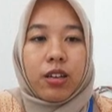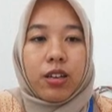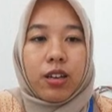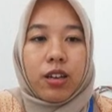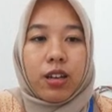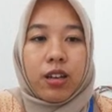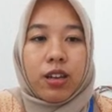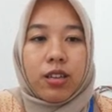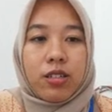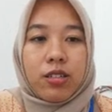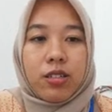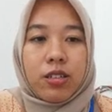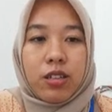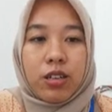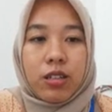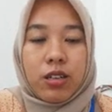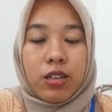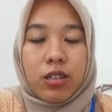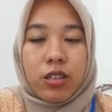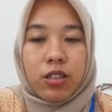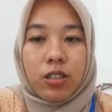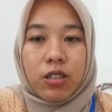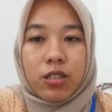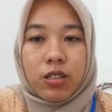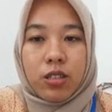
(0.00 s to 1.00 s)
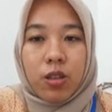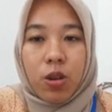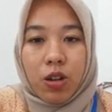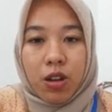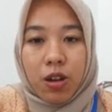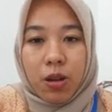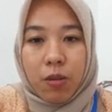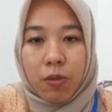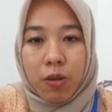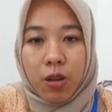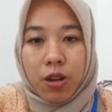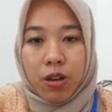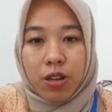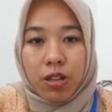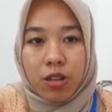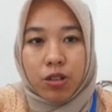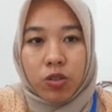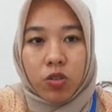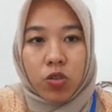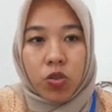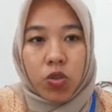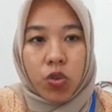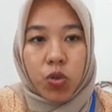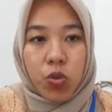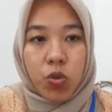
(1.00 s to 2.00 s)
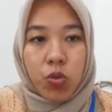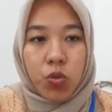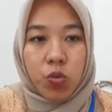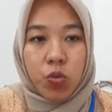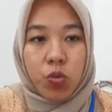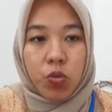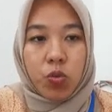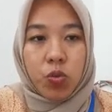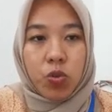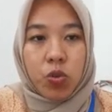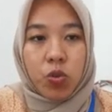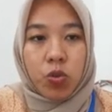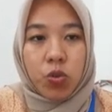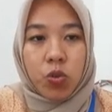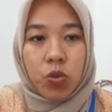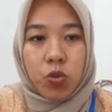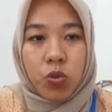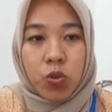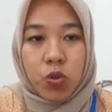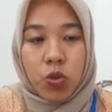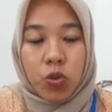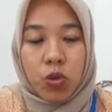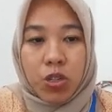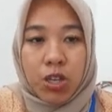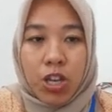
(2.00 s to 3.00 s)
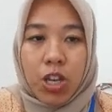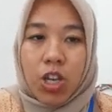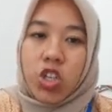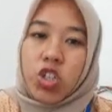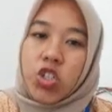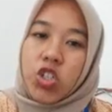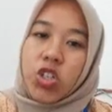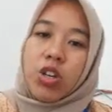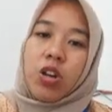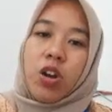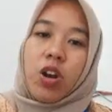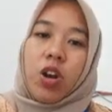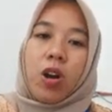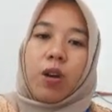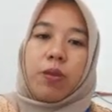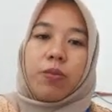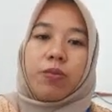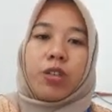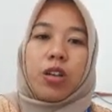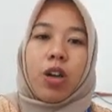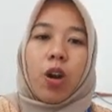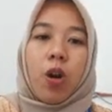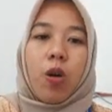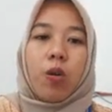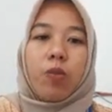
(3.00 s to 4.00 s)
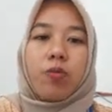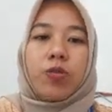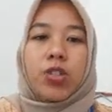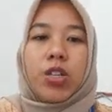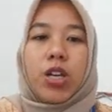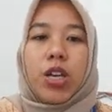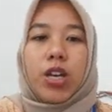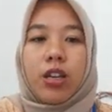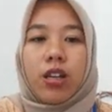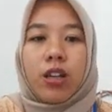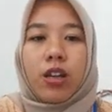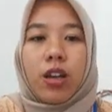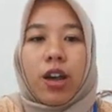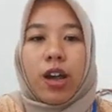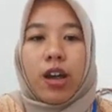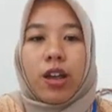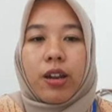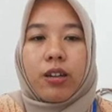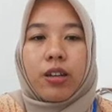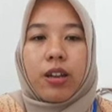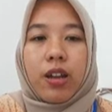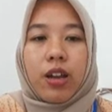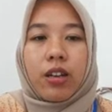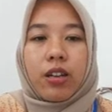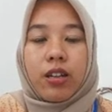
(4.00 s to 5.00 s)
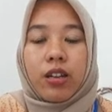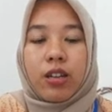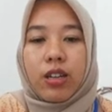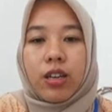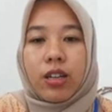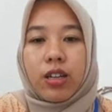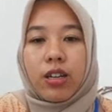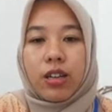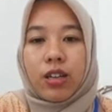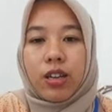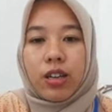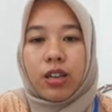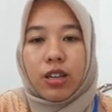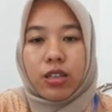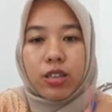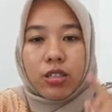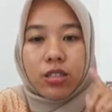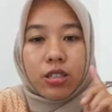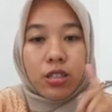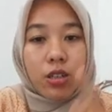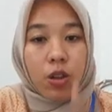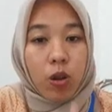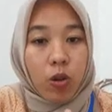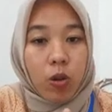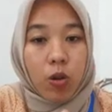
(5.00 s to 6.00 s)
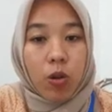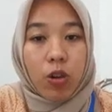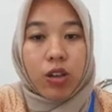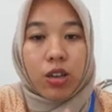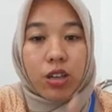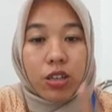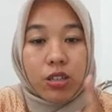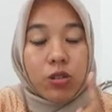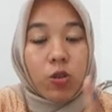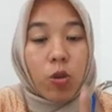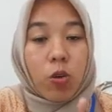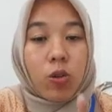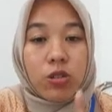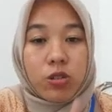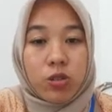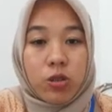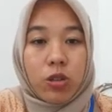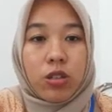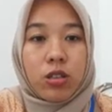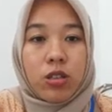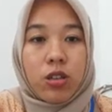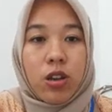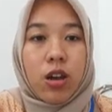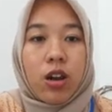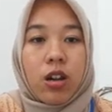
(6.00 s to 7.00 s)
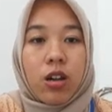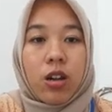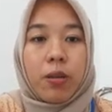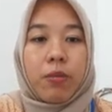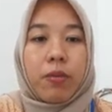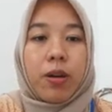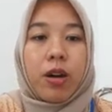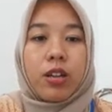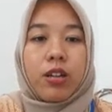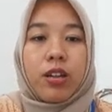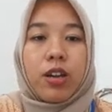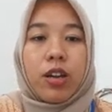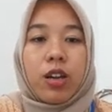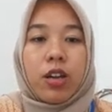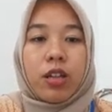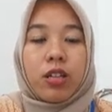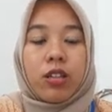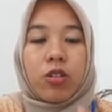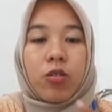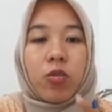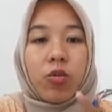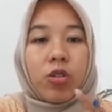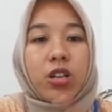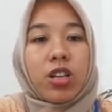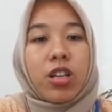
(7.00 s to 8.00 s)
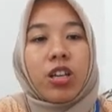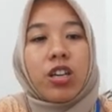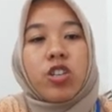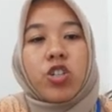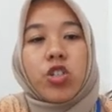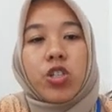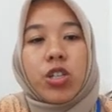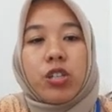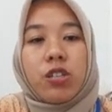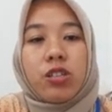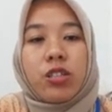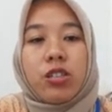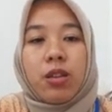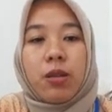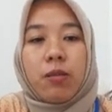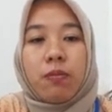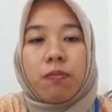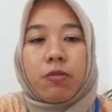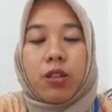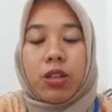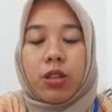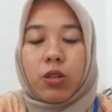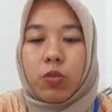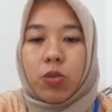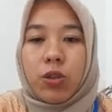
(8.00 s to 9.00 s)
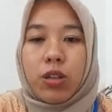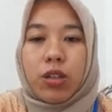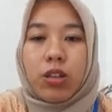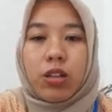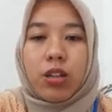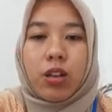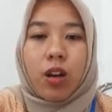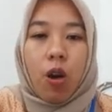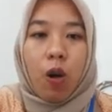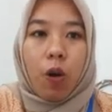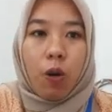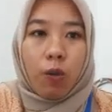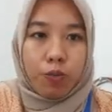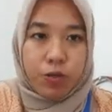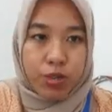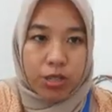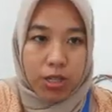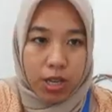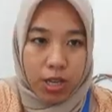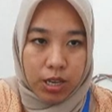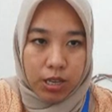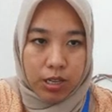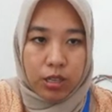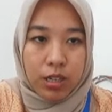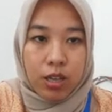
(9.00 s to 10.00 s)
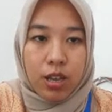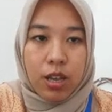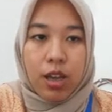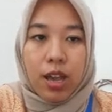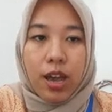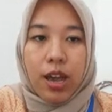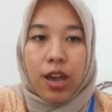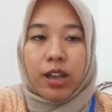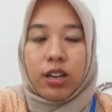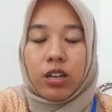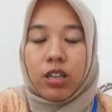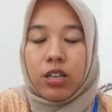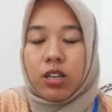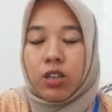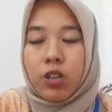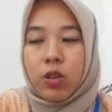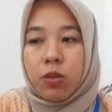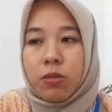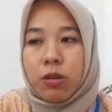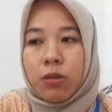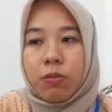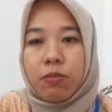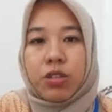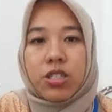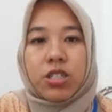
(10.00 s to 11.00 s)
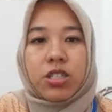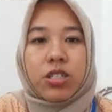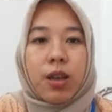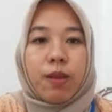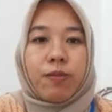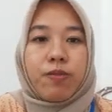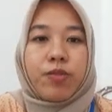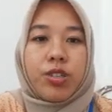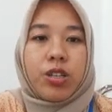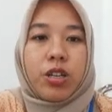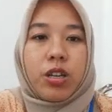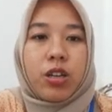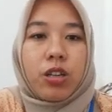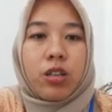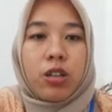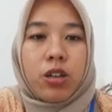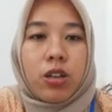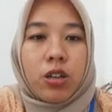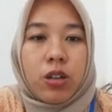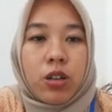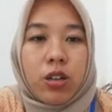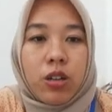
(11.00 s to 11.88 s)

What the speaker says: it is talk about the true nature of the object, and then it's also talk about the relationship between the object and the human perception